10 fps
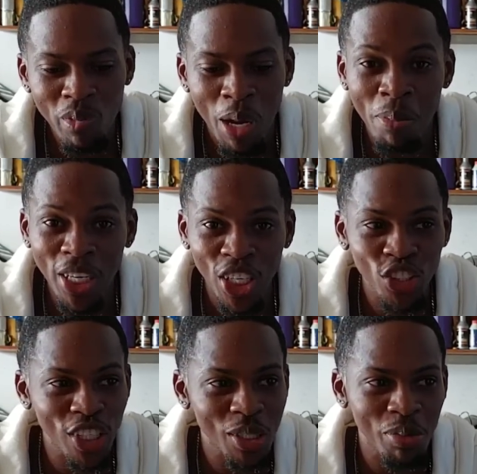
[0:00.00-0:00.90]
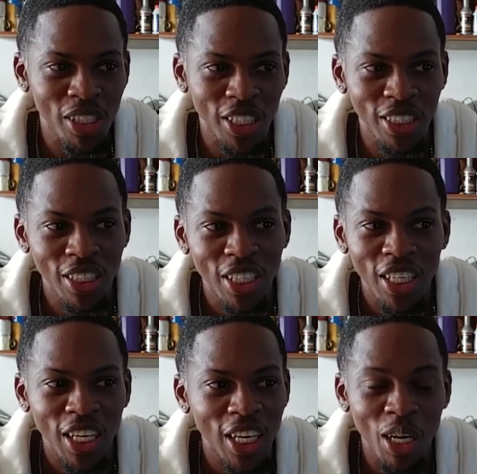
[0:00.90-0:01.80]
a manual transmission.
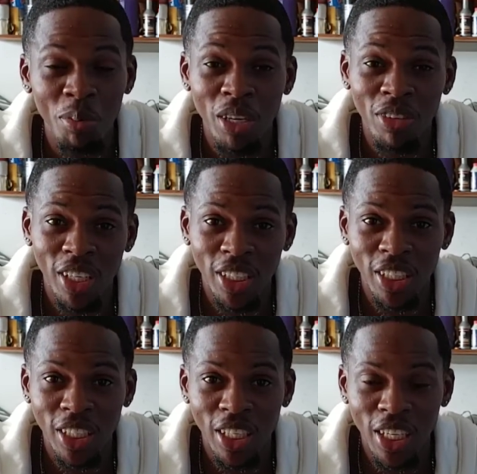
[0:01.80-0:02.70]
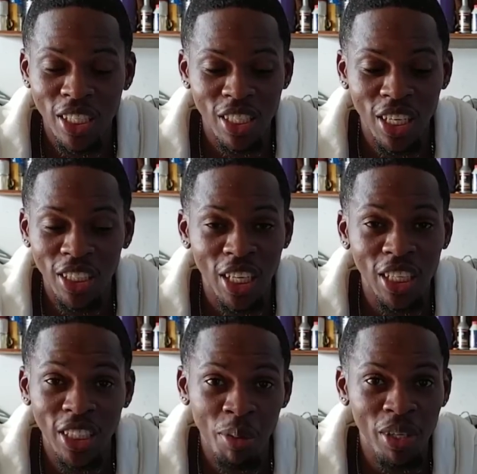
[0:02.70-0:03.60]
I never get a starter. At
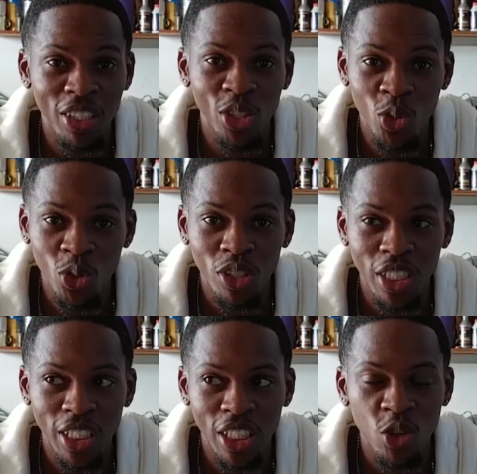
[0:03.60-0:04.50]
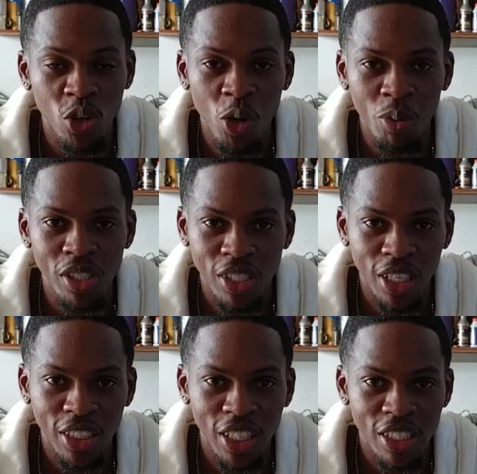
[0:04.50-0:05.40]
the time, I didn't know that they don't come with
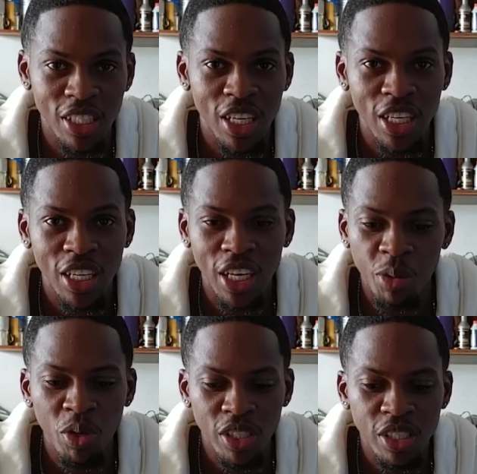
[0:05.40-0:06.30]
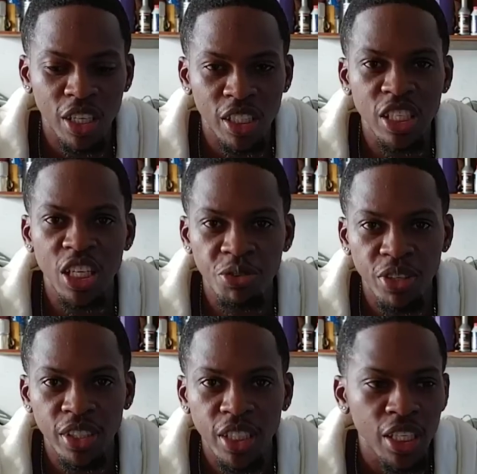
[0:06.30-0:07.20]
starters. Well, the starters are
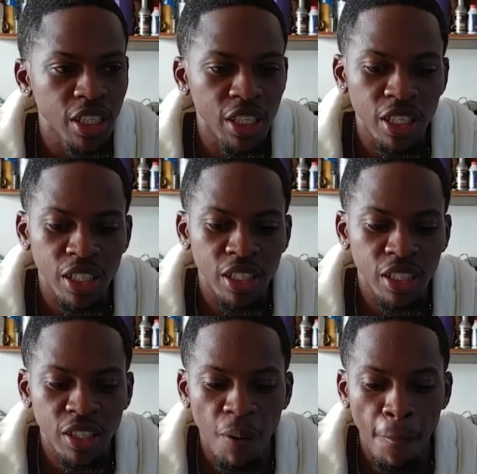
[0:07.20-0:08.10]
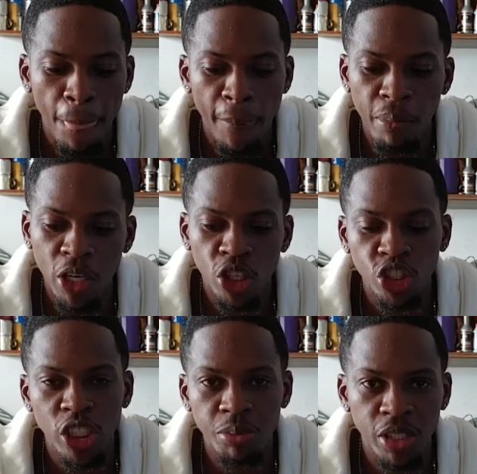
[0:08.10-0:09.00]
different. The manual
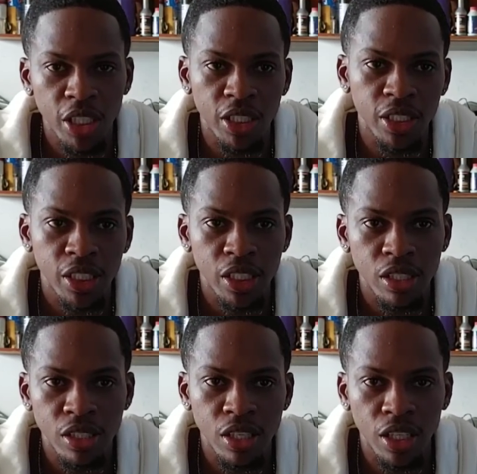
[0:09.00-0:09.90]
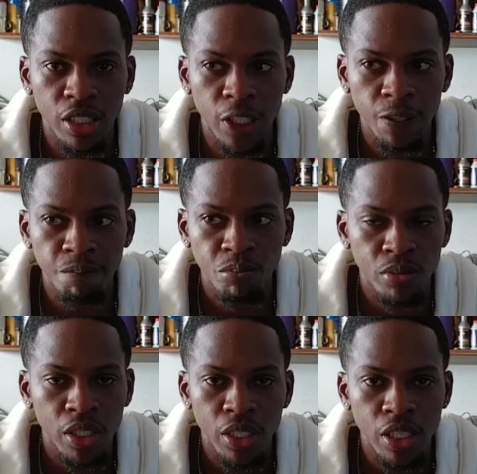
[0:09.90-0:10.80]
transmission starter
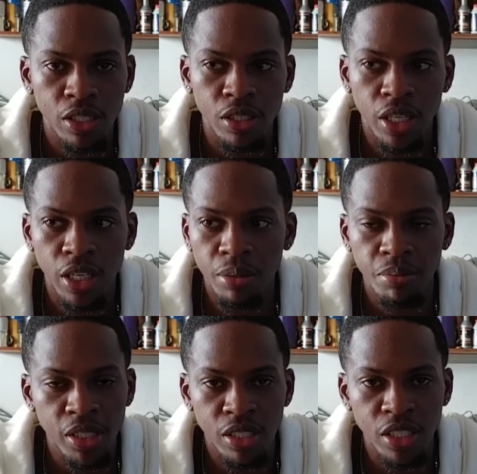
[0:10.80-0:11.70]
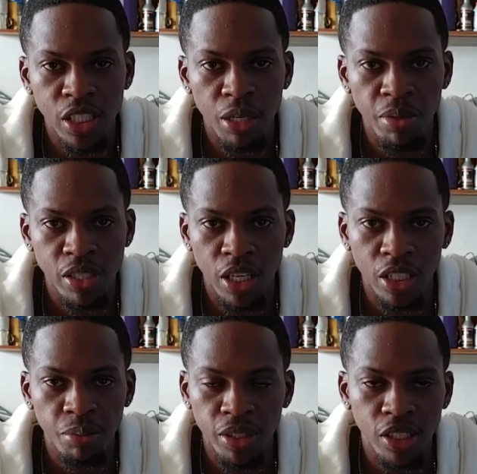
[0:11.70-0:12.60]
isn't the same as the
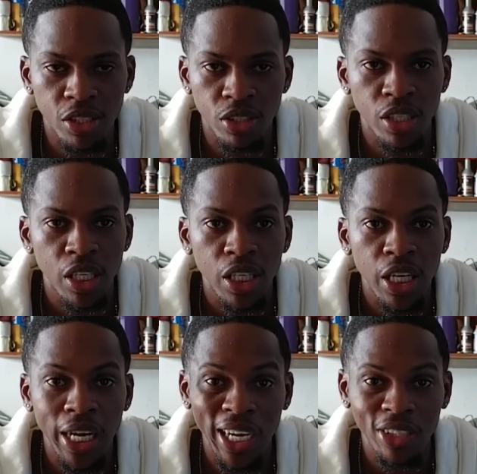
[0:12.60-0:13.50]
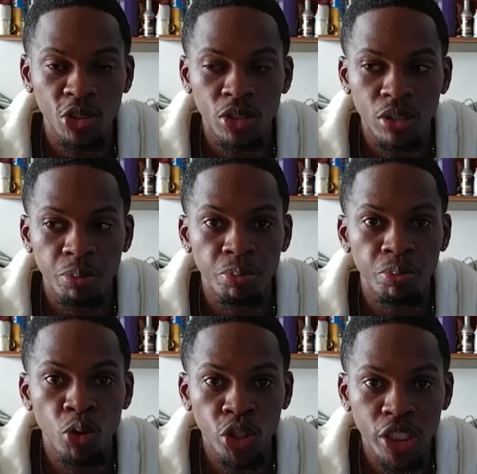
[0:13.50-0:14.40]
automatic. So I had to
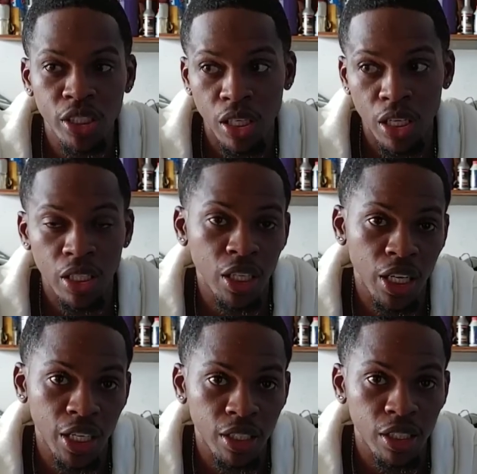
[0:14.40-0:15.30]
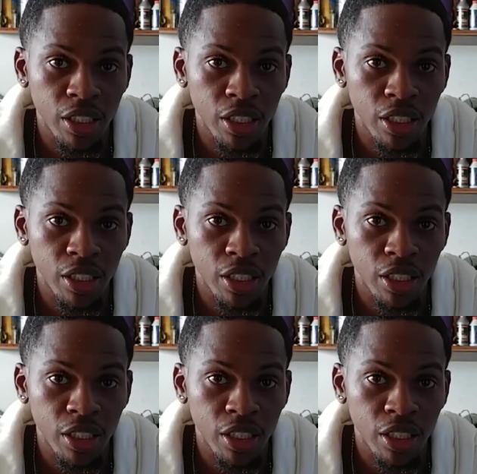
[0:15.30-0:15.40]
push start the car,